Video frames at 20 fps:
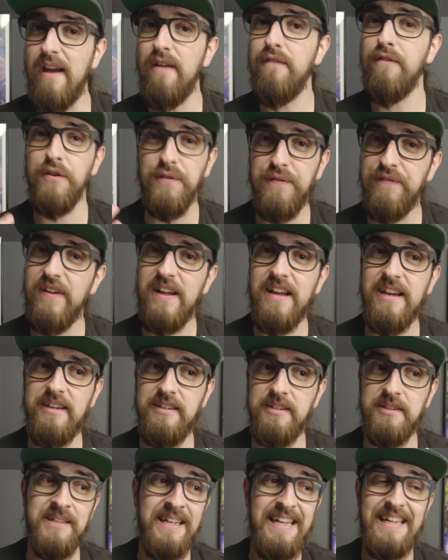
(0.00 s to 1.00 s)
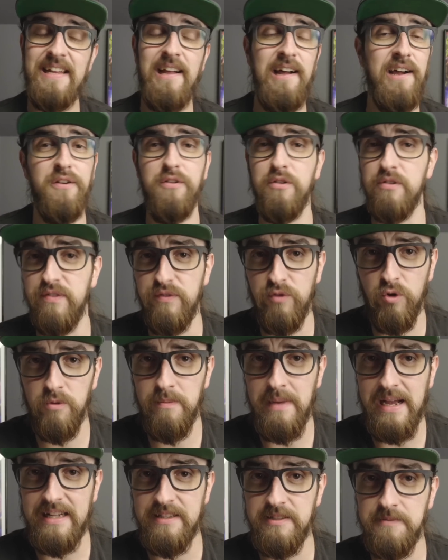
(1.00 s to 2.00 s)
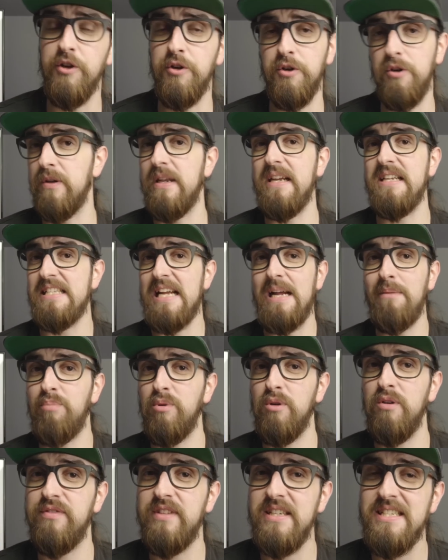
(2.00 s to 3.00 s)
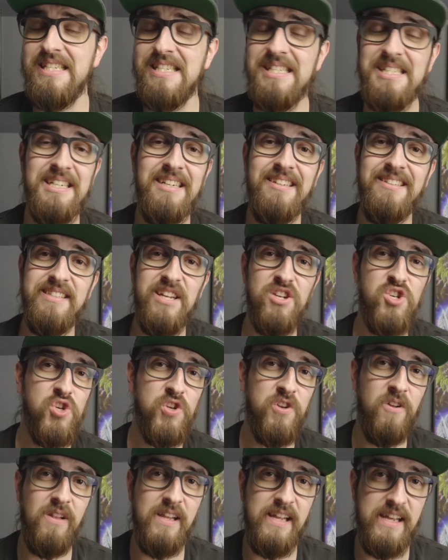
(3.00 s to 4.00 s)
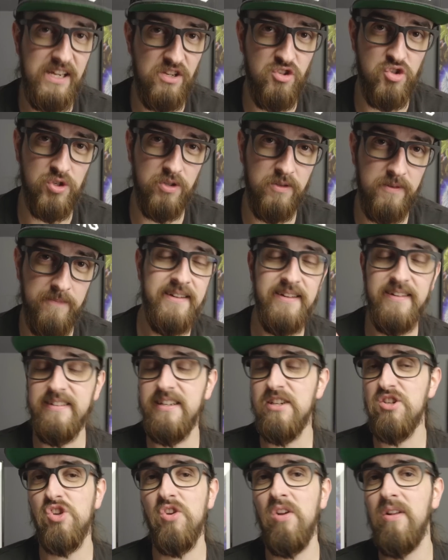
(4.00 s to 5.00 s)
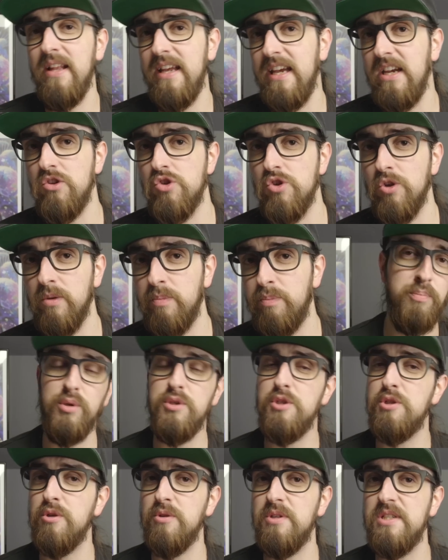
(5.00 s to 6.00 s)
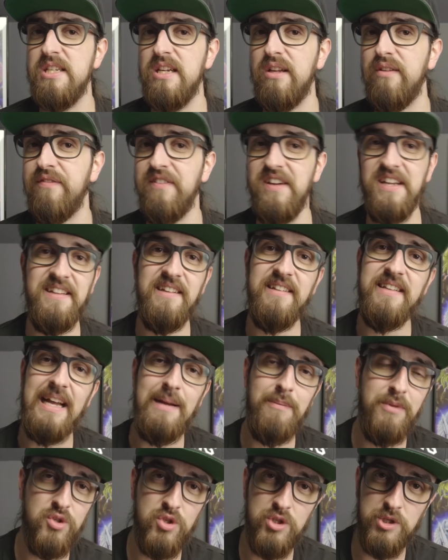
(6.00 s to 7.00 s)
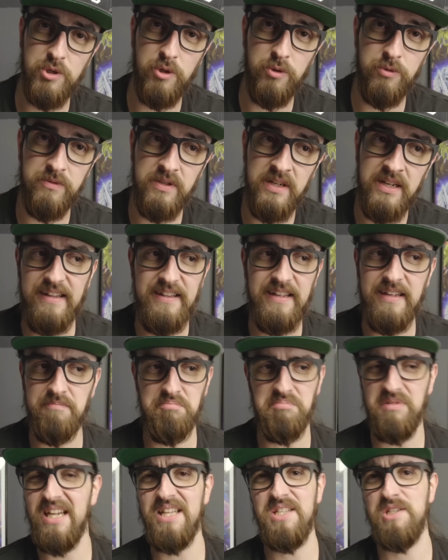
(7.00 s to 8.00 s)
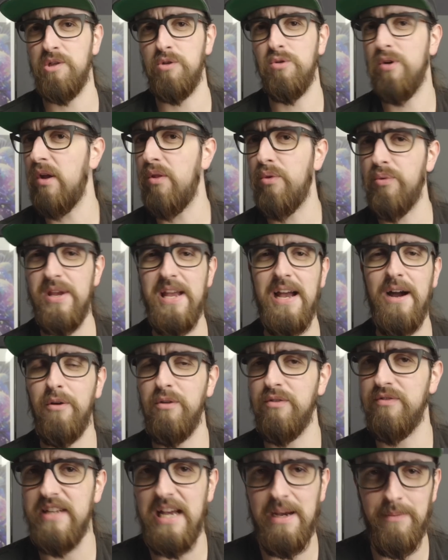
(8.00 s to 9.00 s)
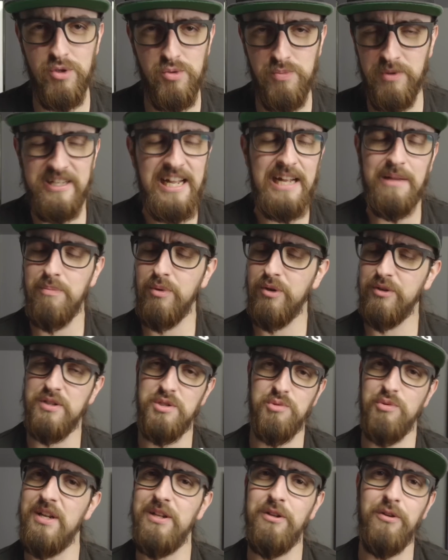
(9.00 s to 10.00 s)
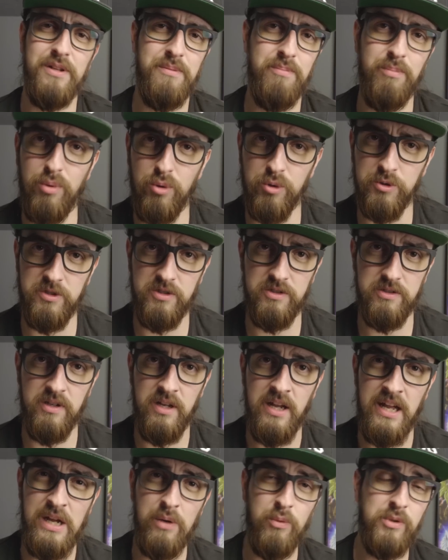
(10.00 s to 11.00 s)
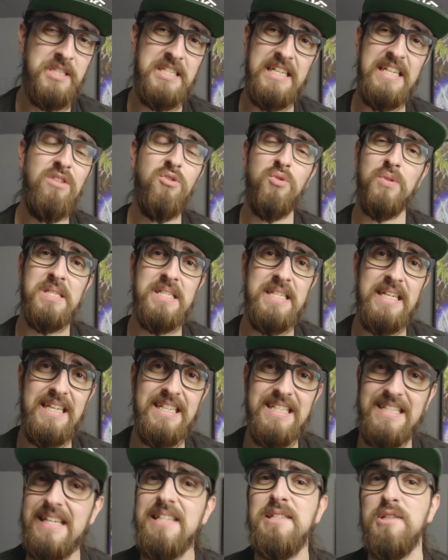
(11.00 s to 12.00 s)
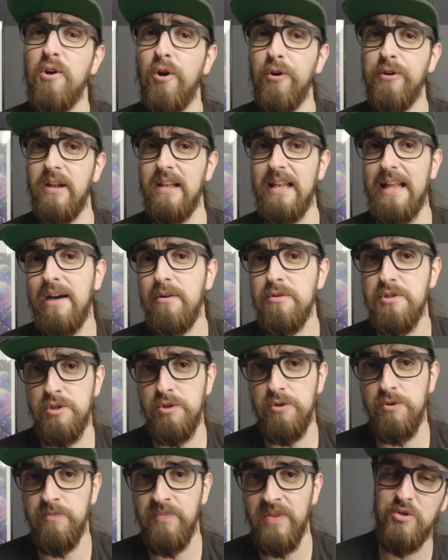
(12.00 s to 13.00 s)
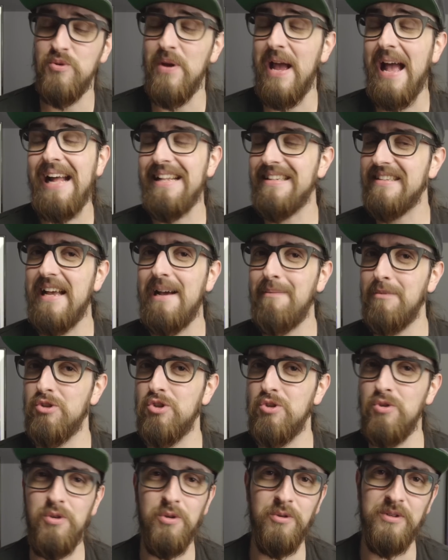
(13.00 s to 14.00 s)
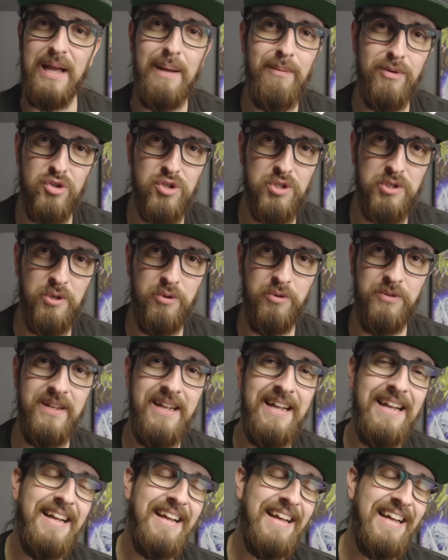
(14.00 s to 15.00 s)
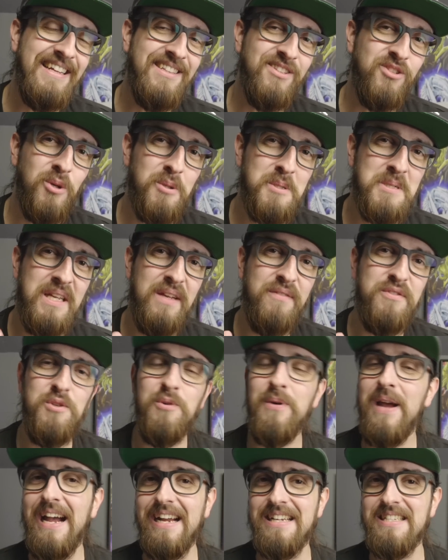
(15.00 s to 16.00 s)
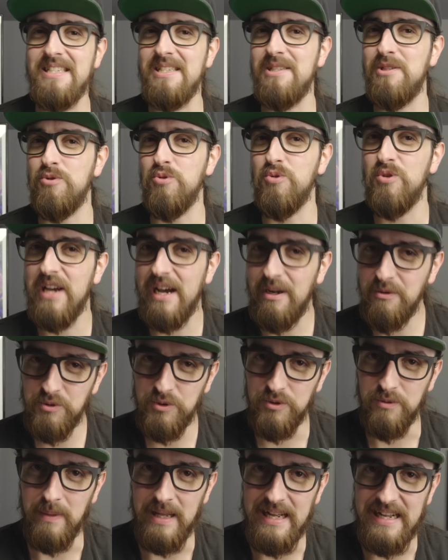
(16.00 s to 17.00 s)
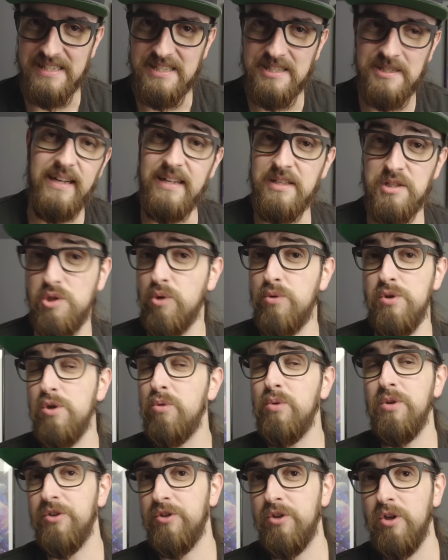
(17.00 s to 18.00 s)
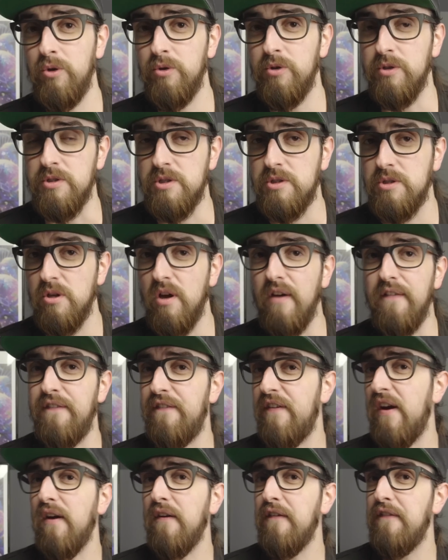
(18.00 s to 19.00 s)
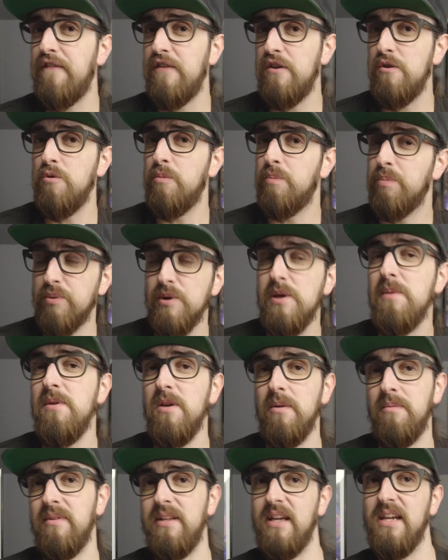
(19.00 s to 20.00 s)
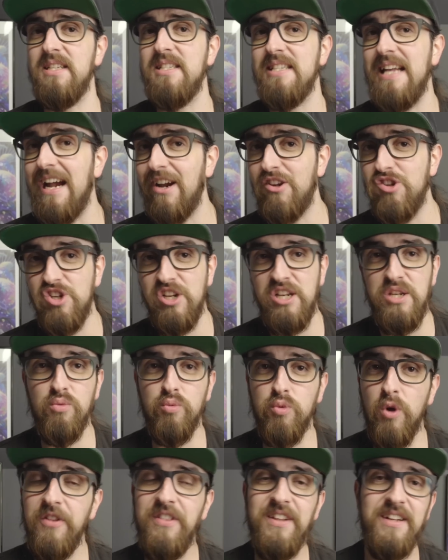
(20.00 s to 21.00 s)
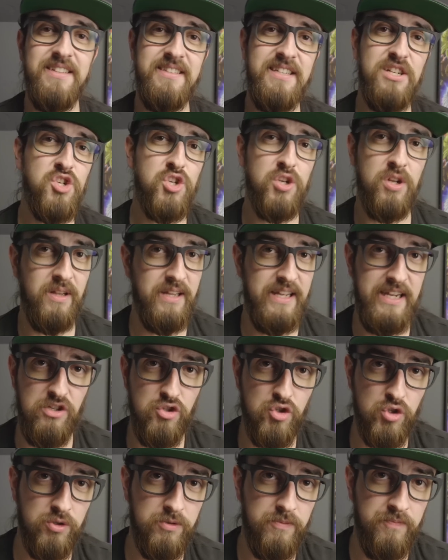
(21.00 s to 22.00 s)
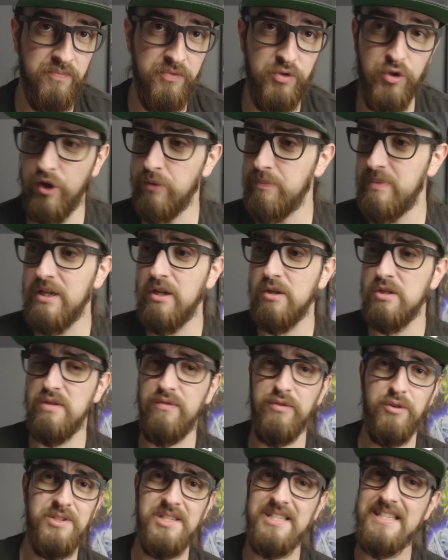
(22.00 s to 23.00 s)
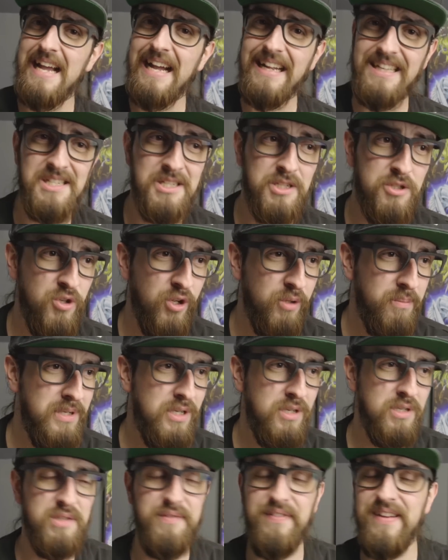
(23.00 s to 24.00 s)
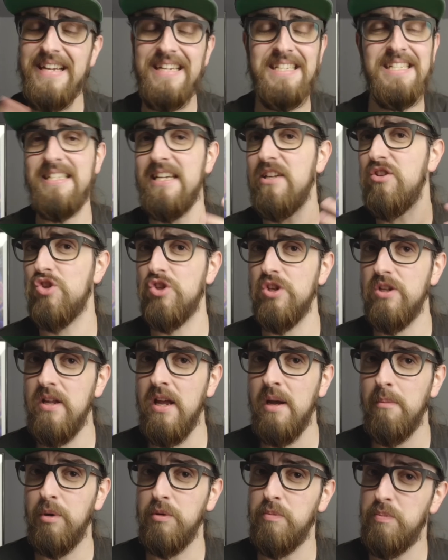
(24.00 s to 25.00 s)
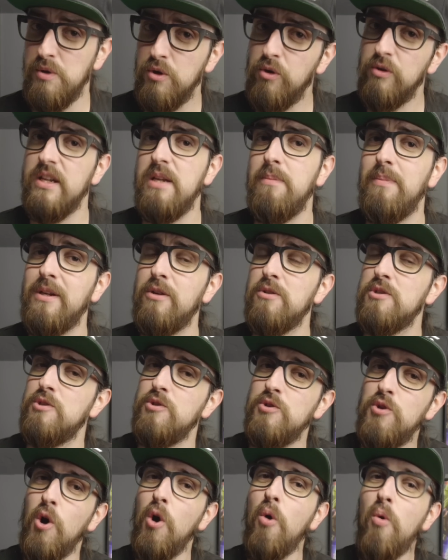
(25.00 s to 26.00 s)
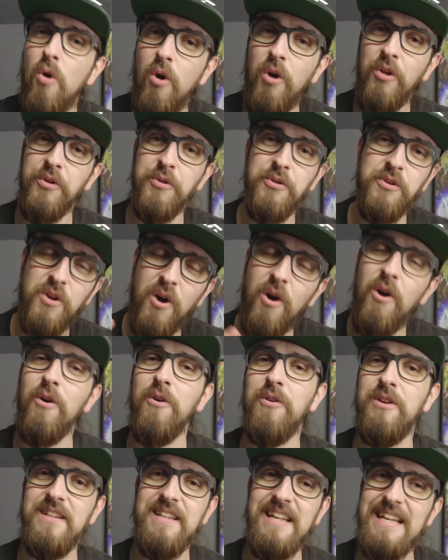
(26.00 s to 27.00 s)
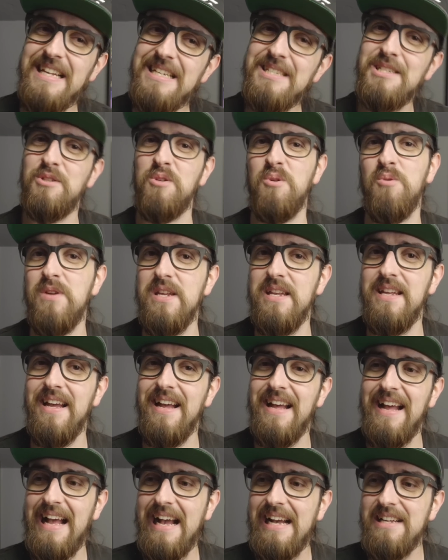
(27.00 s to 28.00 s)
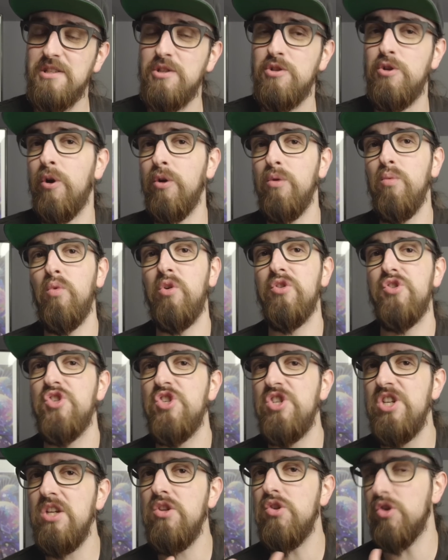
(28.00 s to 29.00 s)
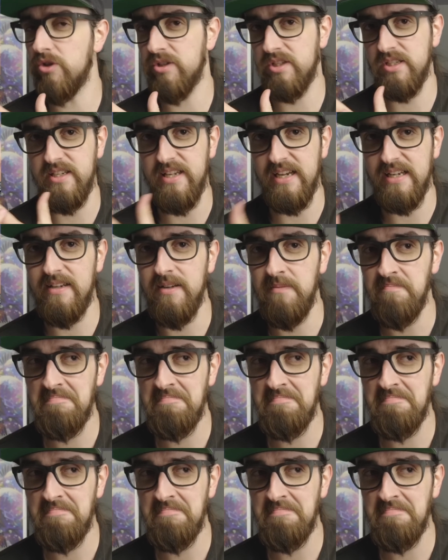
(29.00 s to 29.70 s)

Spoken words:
ever find in either format. A good example of this is Additional Angel. Additional Angel puts herself in the damage zone and then gets a grade 3 out of damage, but that part is really not important. What's interesting is this card allows you to add damage to your damage zone and thus gives you access to Counterblast. And so you will notice a fair few premium decks actually run Additional Angel. Not because of her stats, not because of extension, but purely because no other card in history has done what she just did,